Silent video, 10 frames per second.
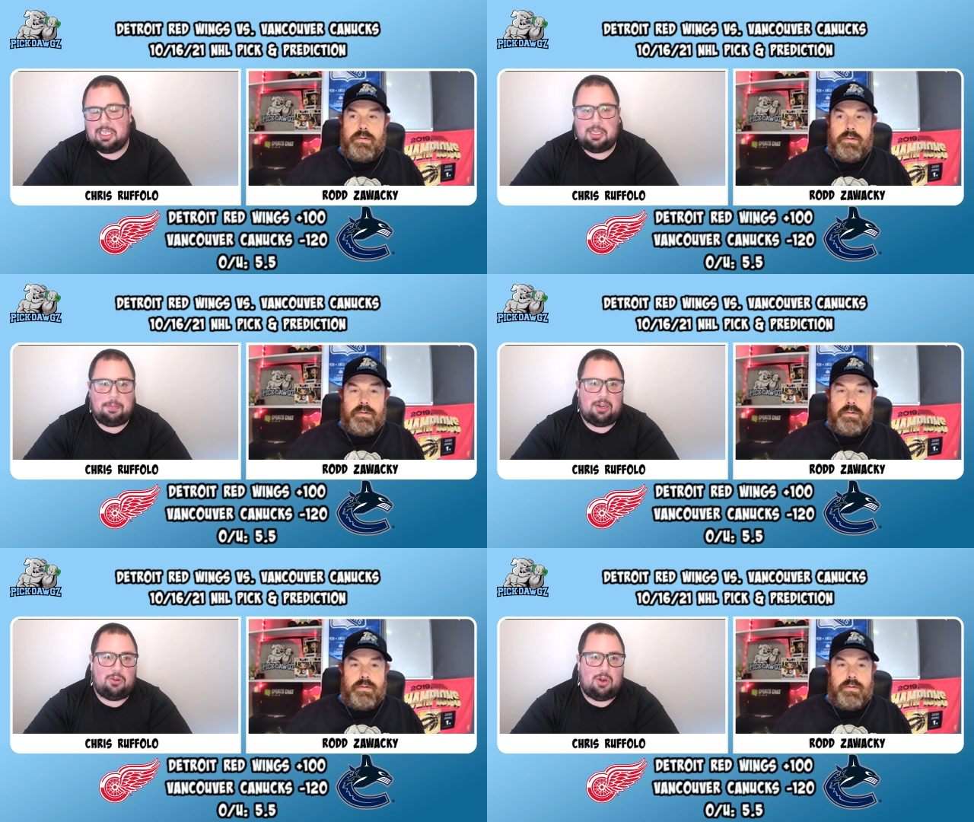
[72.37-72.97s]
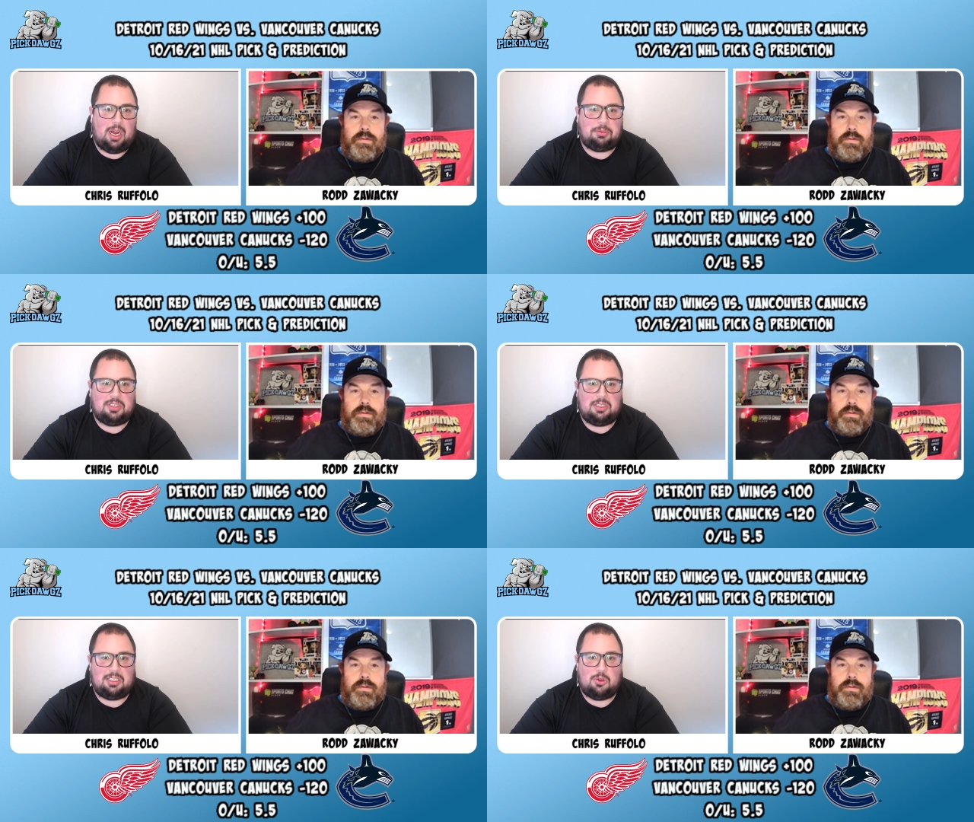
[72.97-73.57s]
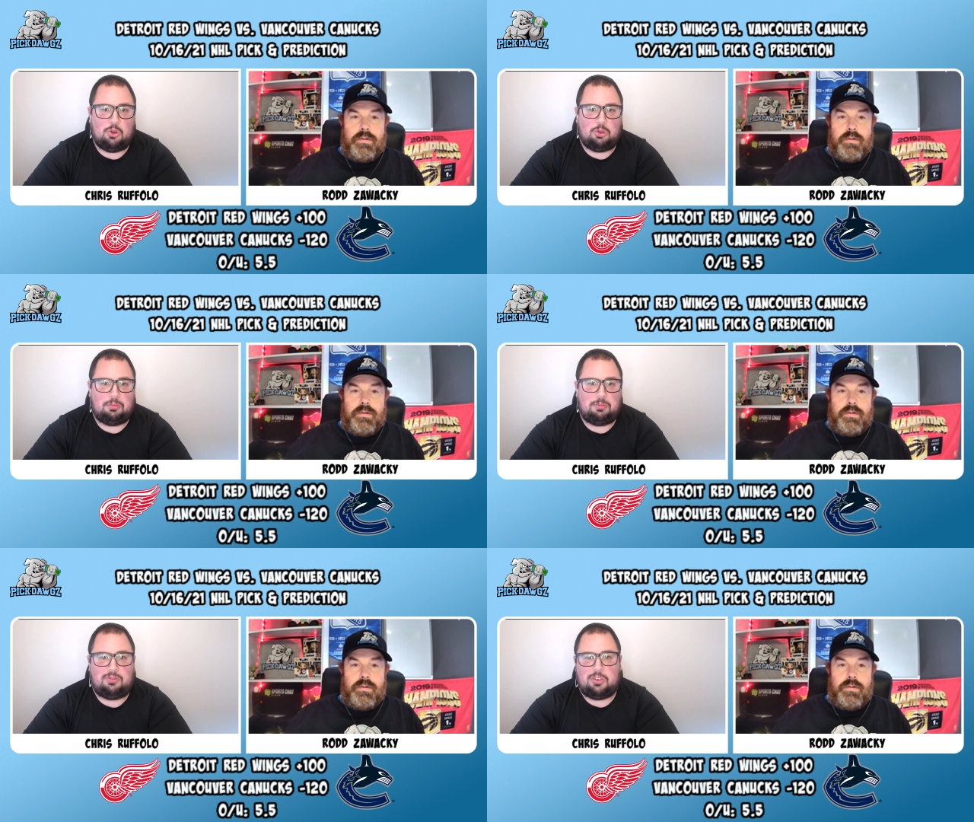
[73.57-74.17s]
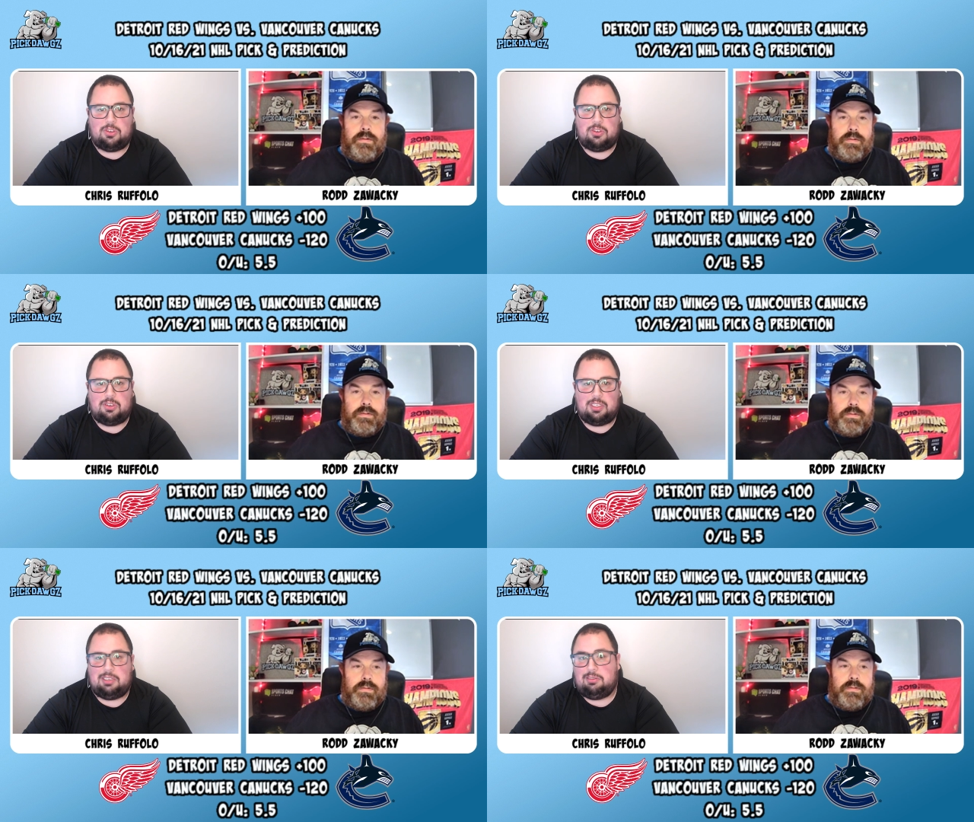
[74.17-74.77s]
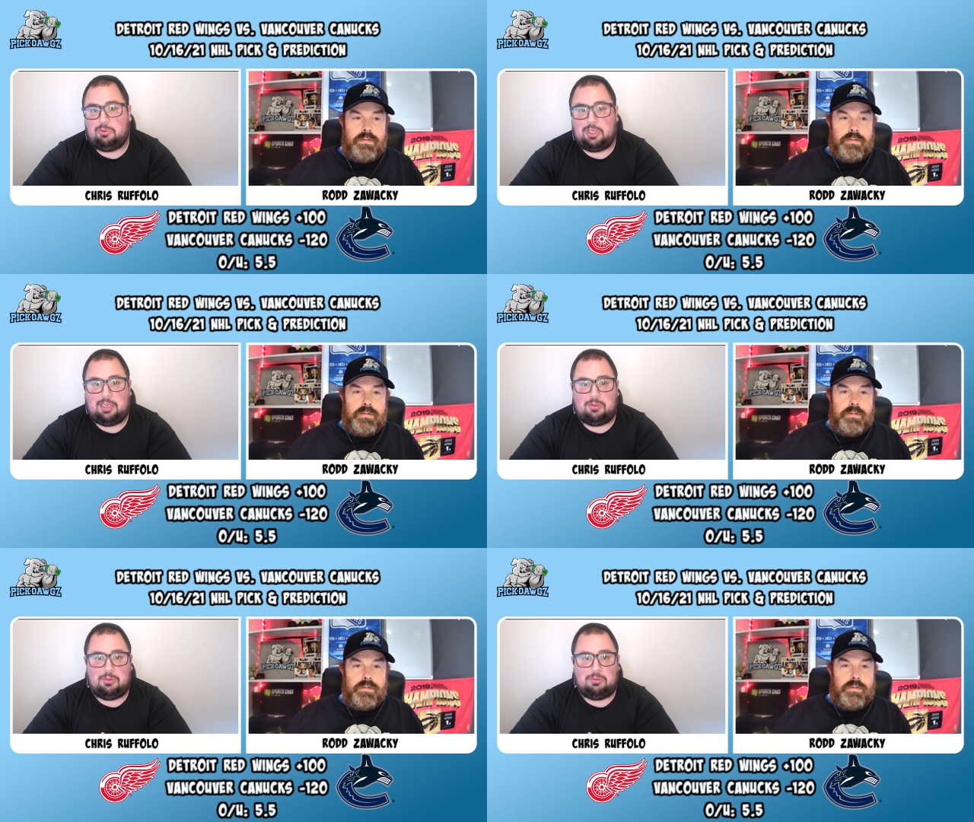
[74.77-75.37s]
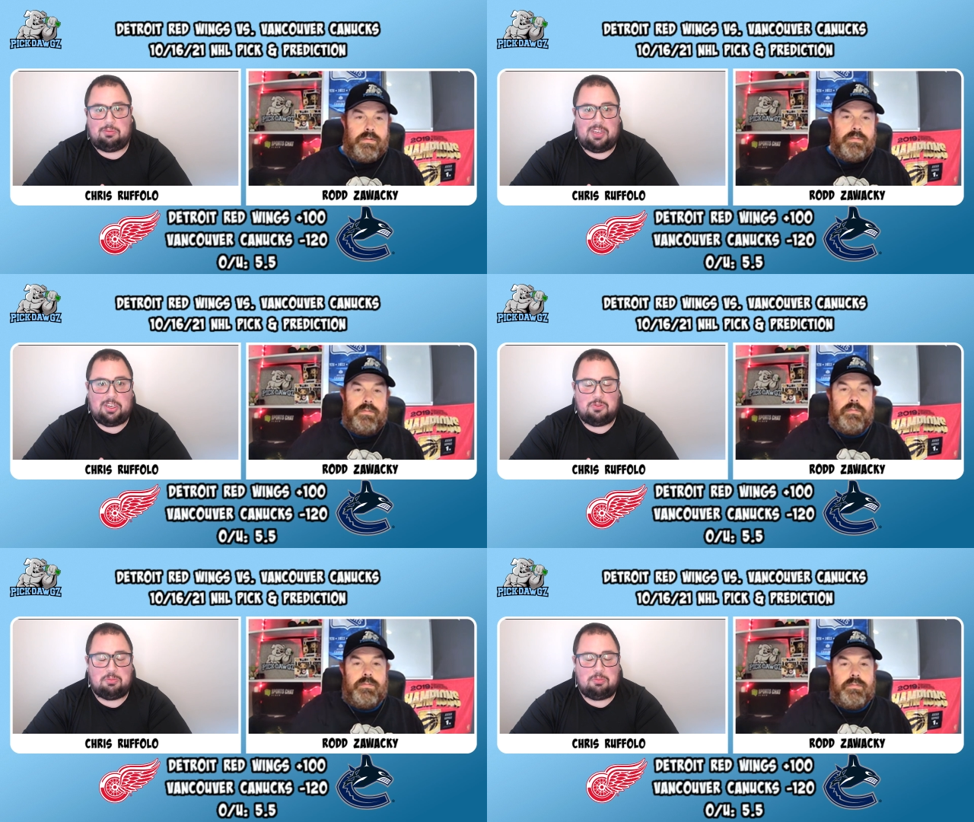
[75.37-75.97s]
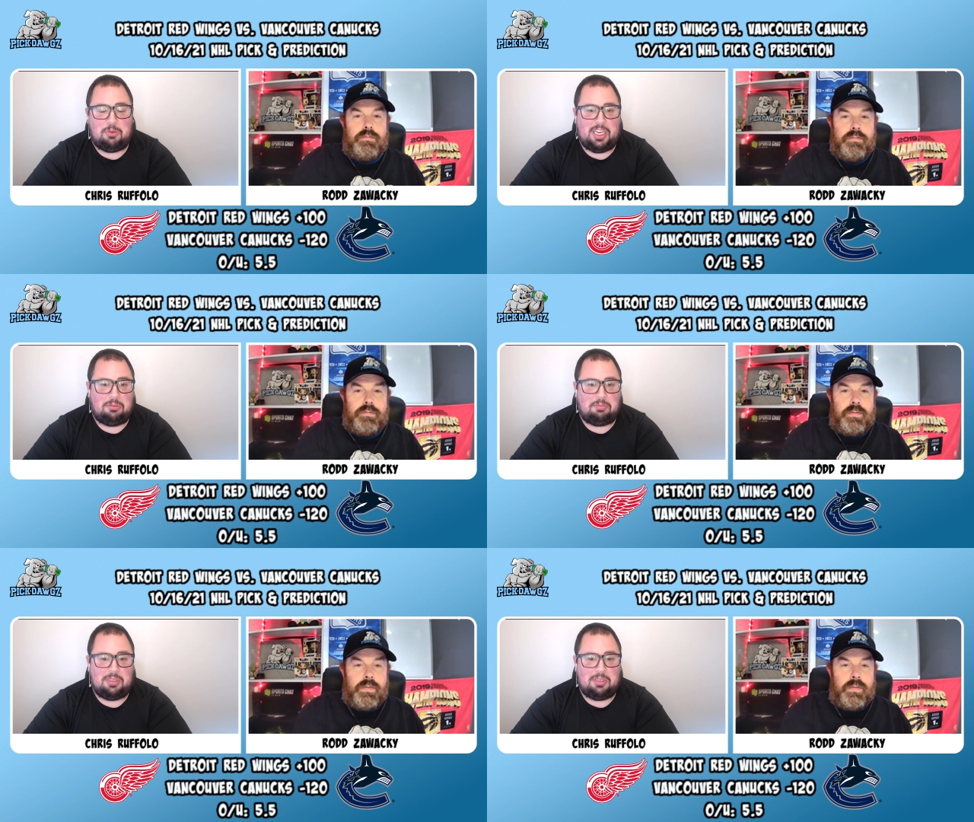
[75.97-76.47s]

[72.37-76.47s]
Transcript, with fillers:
Speaker 1: a better option in goal for than, than whatever Vancouver's putting out.